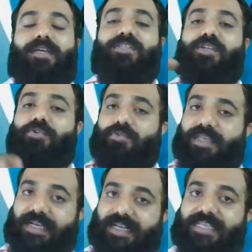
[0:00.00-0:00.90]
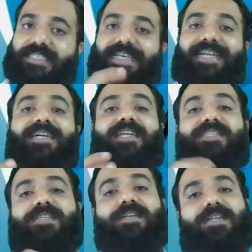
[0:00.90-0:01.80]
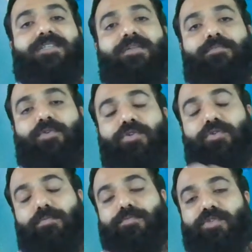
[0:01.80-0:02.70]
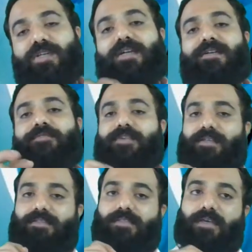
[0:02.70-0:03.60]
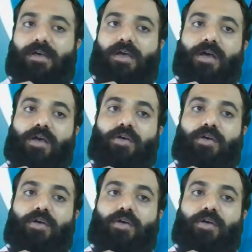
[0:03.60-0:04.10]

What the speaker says: Second correction, correction due to mutual interference. Clear?